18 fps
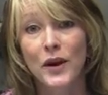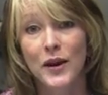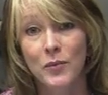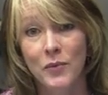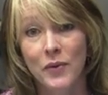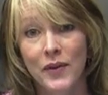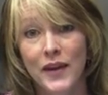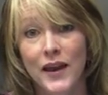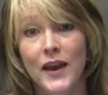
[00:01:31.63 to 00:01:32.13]

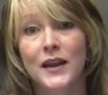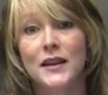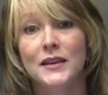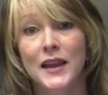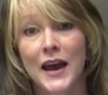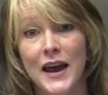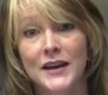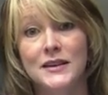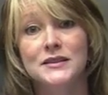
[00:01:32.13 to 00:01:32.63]
implant
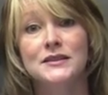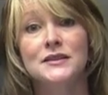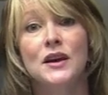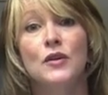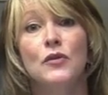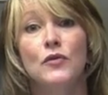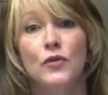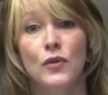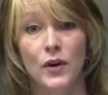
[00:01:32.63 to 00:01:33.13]

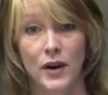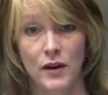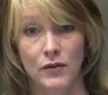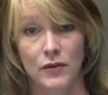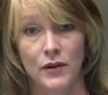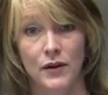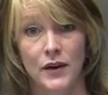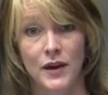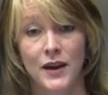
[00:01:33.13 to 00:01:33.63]
lasts
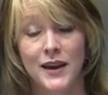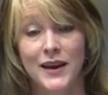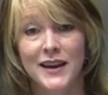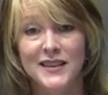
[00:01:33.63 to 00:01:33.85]
forever.